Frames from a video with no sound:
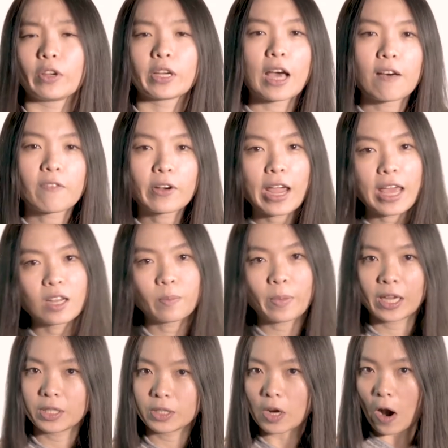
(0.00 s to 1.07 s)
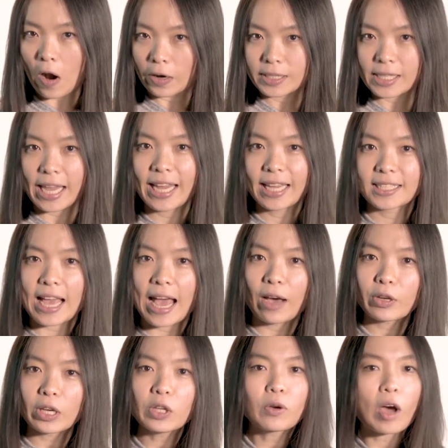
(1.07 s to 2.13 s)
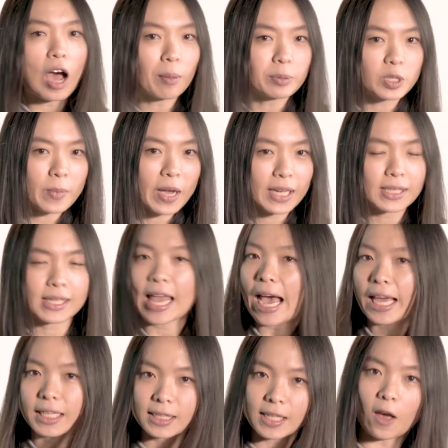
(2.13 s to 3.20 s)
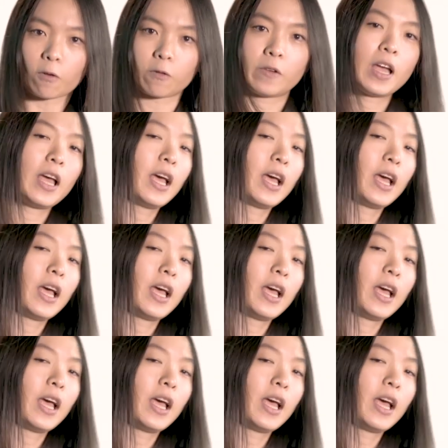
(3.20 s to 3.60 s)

recover an abandoned cart? And how can you optimize the ad itself?